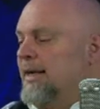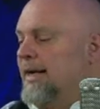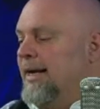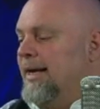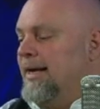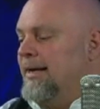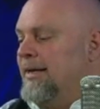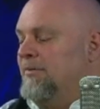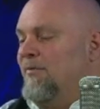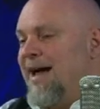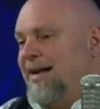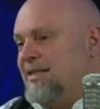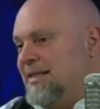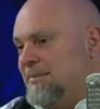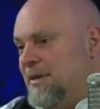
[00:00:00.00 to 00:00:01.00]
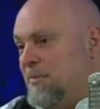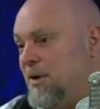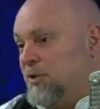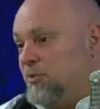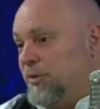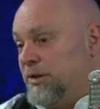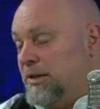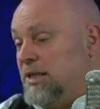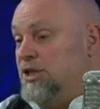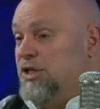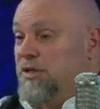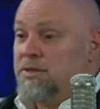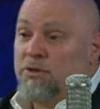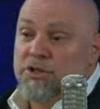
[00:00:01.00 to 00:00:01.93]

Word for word: Uh, in fact, some of the most religious